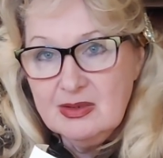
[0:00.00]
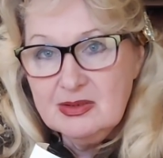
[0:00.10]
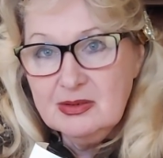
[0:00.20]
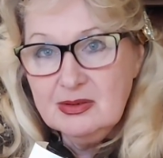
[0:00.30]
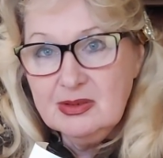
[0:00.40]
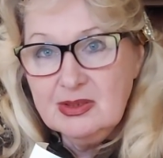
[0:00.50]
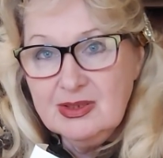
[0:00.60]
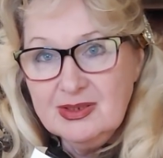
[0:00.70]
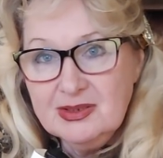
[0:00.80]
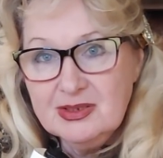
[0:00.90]
So
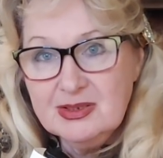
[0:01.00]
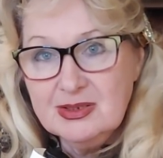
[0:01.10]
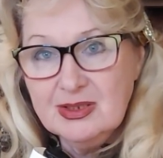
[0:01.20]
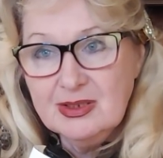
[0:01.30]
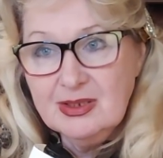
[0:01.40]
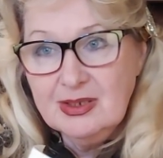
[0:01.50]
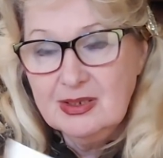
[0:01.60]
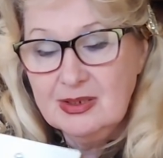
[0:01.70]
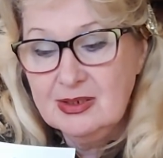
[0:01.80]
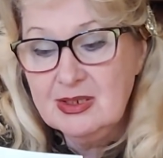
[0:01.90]
this
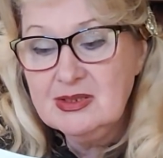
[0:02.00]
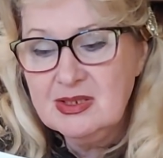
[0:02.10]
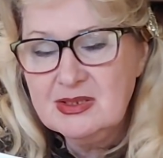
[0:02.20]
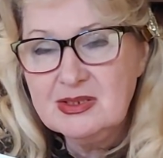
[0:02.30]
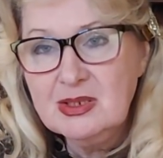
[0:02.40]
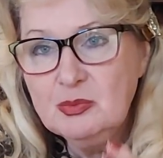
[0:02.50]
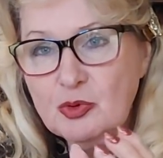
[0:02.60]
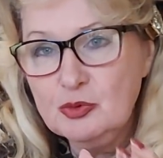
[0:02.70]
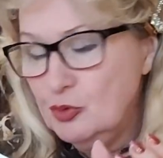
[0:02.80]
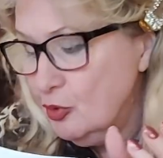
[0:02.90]
is a
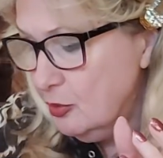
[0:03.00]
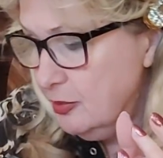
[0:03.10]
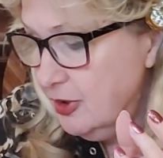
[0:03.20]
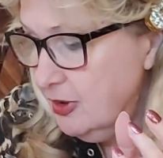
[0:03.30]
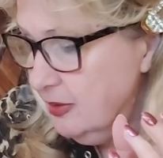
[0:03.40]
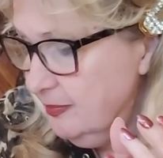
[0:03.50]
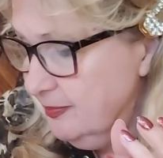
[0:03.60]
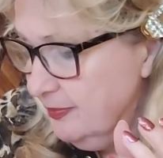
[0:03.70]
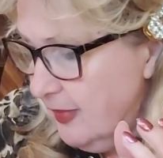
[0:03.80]
symbol to me.